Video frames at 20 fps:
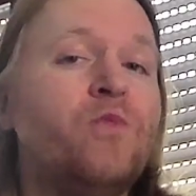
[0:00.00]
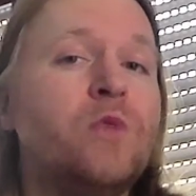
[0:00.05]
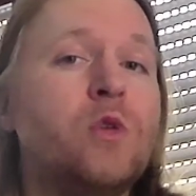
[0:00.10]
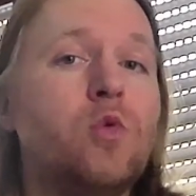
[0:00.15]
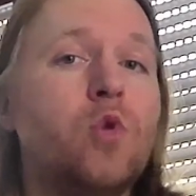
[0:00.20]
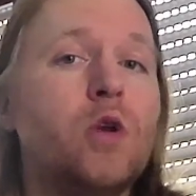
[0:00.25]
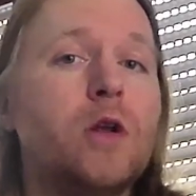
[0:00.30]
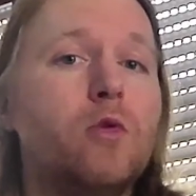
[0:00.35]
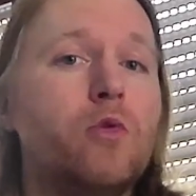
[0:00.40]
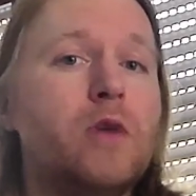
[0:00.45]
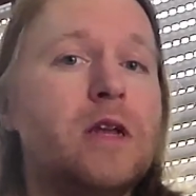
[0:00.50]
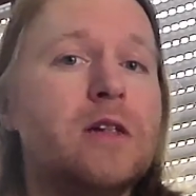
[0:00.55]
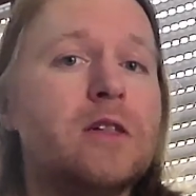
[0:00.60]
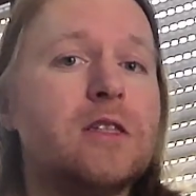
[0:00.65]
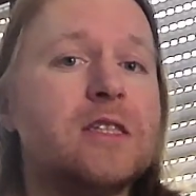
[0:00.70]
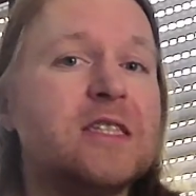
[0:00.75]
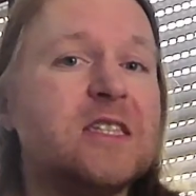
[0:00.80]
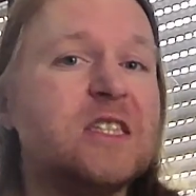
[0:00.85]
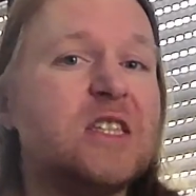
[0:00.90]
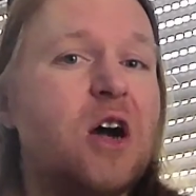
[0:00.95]
what a real
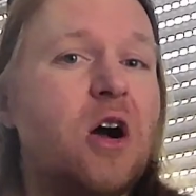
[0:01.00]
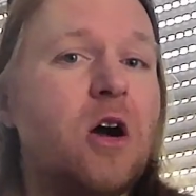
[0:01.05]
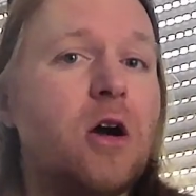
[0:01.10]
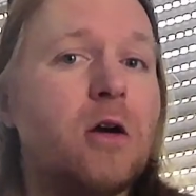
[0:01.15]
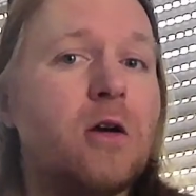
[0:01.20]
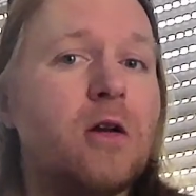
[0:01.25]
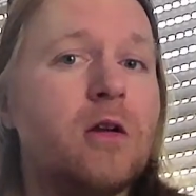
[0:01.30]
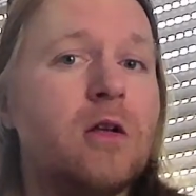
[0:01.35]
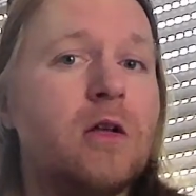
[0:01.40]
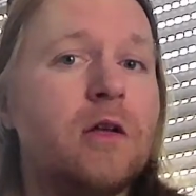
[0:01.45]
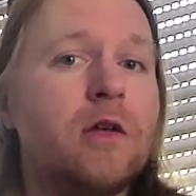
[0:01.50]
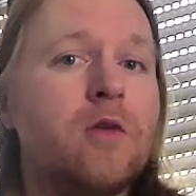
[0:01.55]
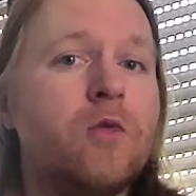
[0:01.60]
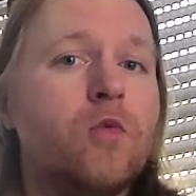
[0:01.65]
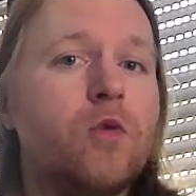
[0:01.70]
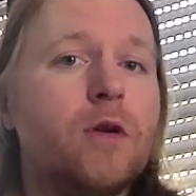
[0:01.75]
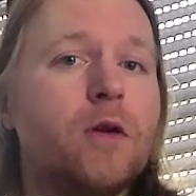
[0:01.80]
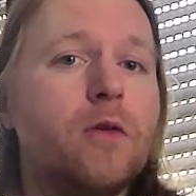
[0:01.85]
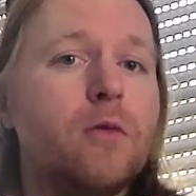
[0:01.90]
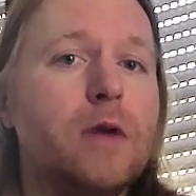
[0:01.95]
star,
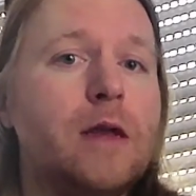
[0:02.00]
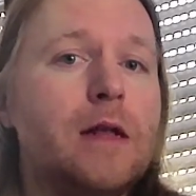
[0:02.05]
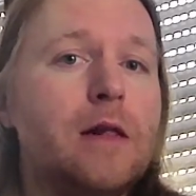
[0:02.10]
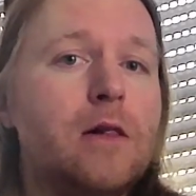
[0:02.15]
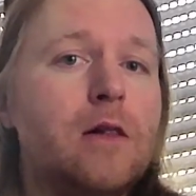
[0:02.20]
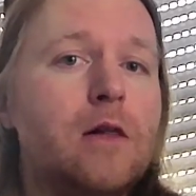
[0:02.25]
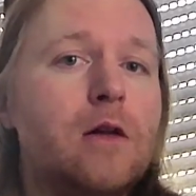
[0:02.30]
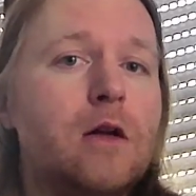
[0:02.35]
what a real